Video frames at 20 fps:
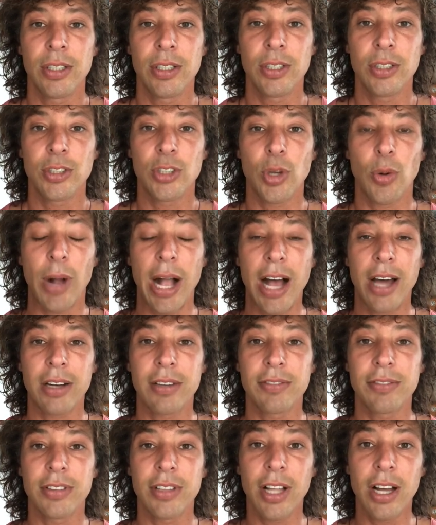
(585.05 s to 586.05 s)
So out
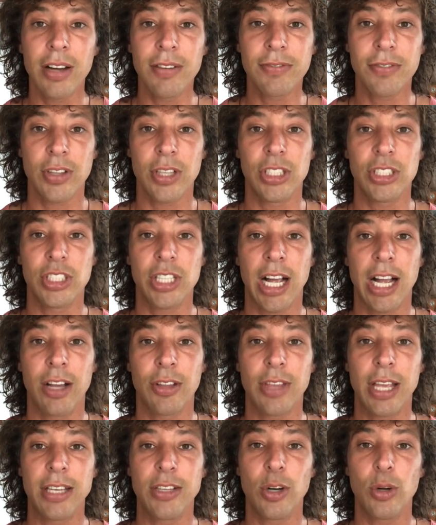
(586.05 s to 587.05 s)
of love for the
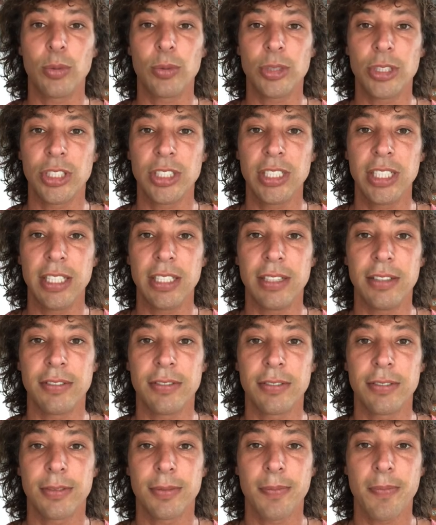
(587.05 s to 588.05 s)
child, they don't receive
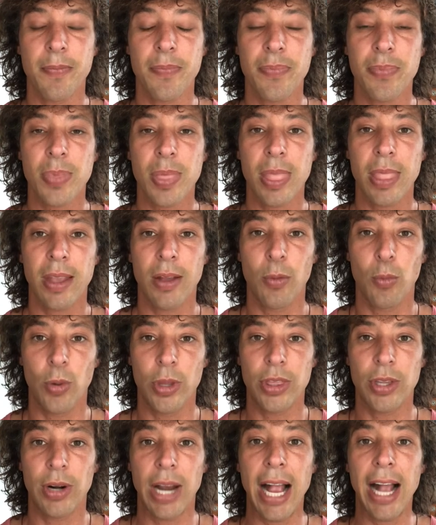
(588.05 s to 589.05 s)

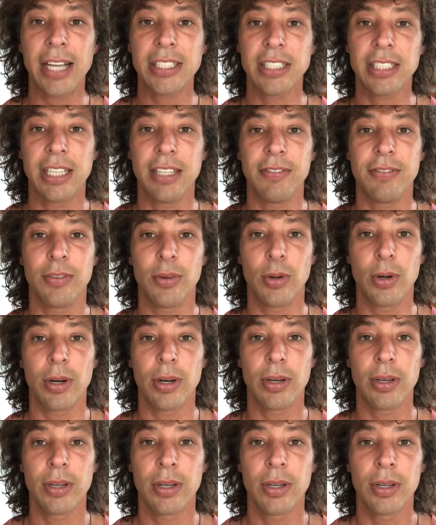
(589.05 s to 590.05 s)
what they're asking
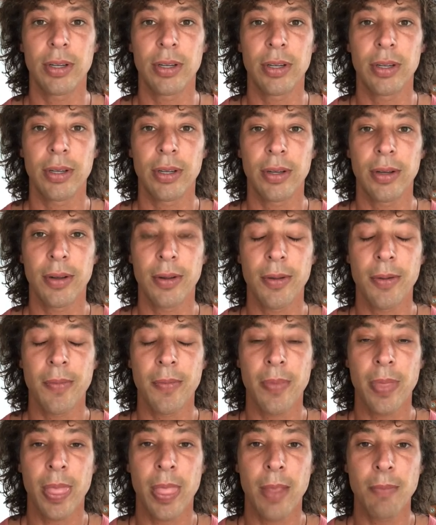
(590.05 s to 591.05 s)
for.
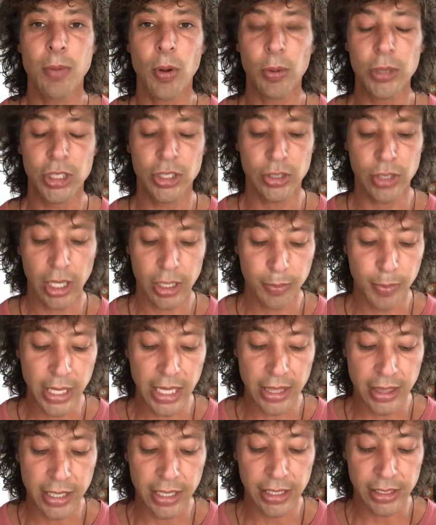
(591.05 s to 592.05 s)
But what struck me
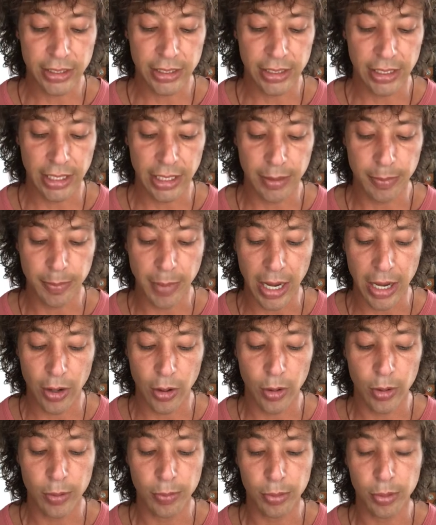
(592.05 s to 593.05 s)
in my
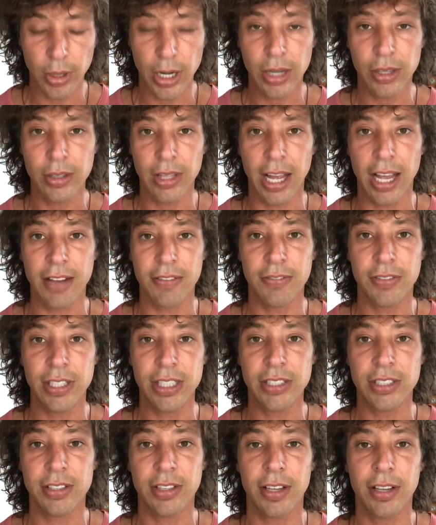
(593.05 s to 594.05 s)
own prayer life
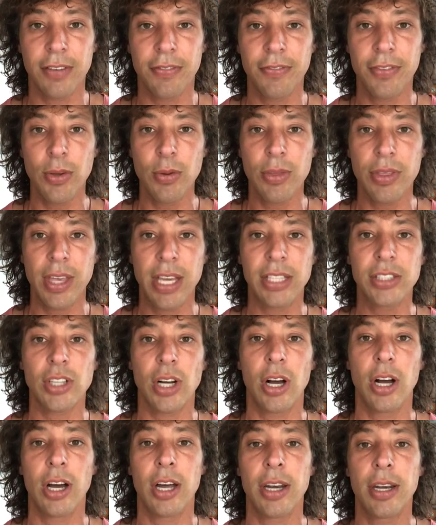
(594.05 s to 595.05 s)
is a few things
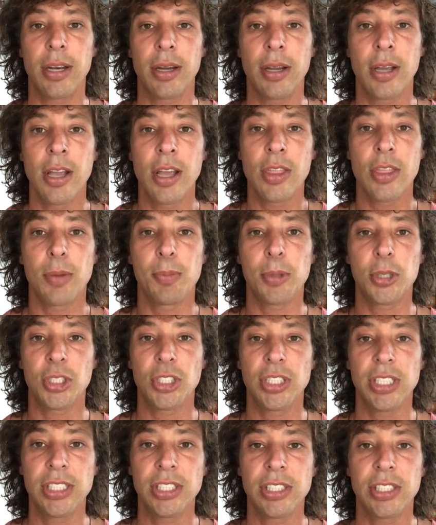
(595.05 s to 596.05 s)
on the
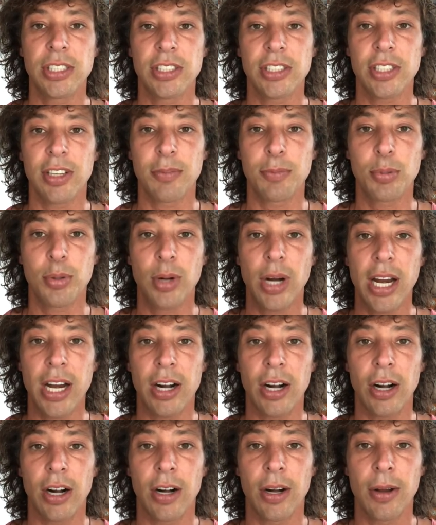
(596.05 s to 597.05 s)
persistence of
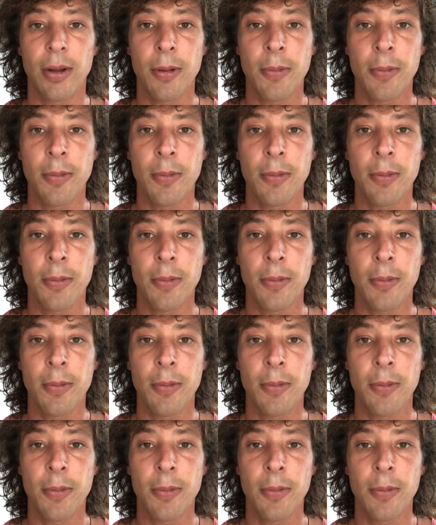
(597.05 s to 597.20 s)
prayer.